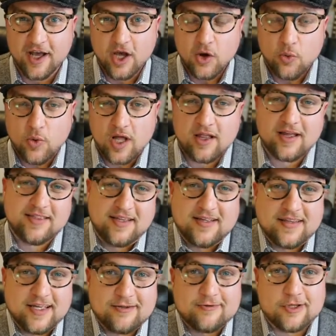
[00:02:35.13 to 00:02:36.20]
Well, I
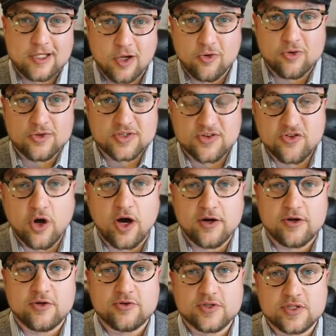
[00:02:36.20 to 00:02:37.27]
think that the owners of
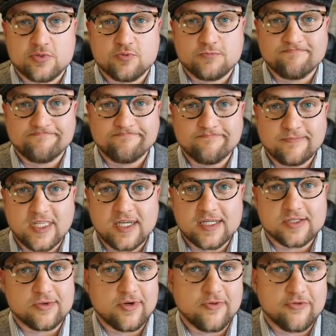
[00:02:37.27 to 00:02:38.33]
condos, you
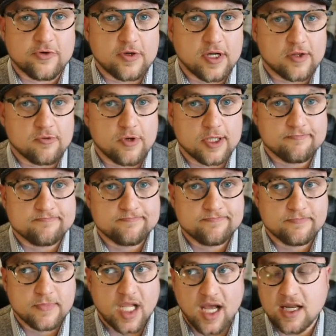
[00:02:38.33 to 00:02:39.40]
guys are in for another one.
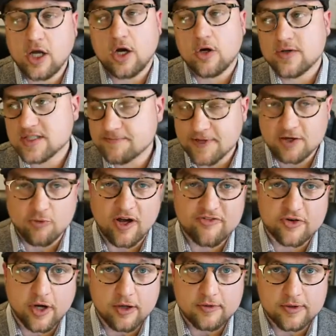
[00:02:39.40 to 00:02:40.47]
I know it's been a
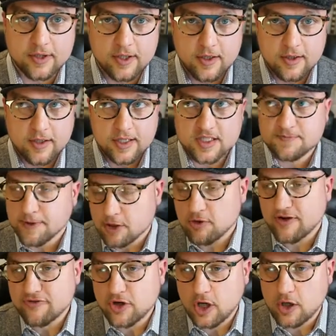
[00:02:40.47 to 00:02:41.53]
rough go. It's been a
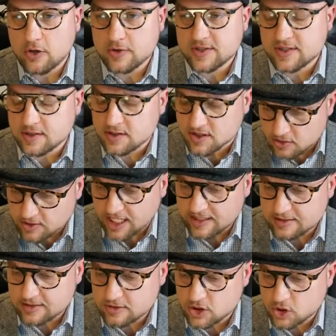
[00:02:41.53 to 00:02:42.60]
rough go since
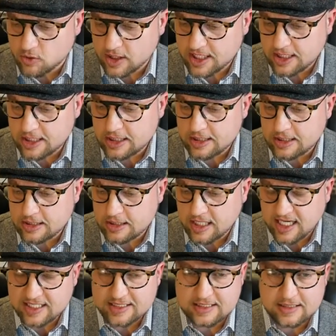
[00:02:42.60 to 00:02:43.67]

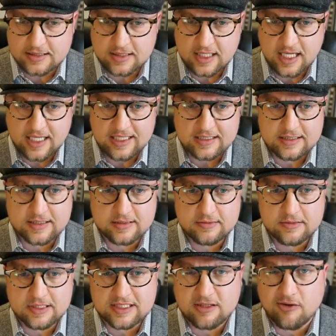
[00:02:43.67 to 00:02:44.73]

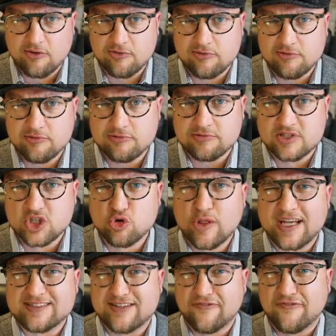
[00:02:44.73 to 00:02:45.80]

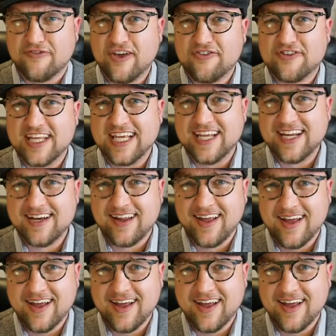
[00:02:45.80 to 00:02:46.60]
2015.